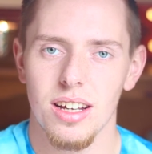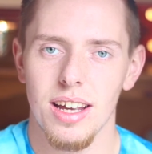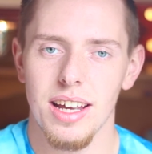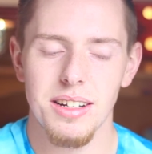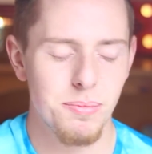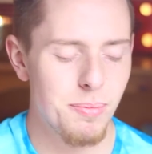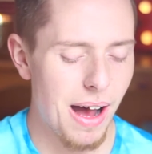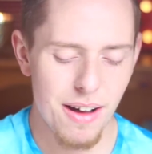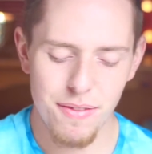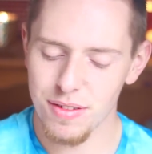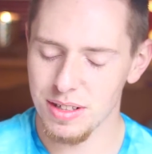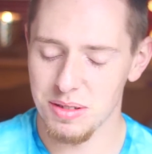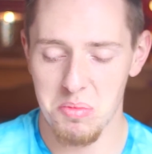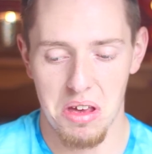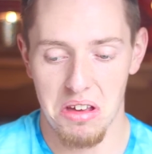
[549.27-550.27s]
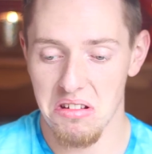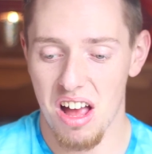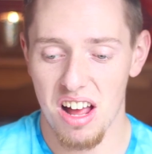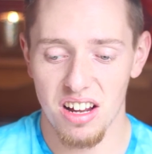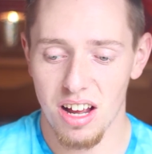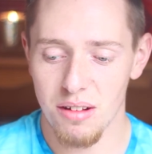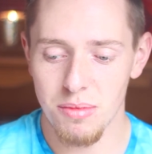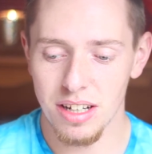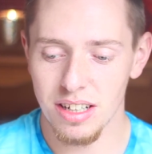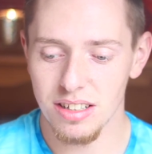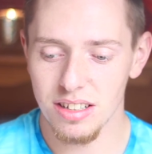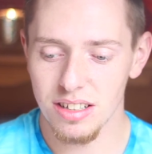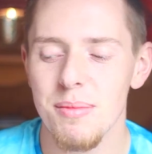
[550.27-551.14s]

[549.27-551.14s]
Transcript: It baffles me. I mean,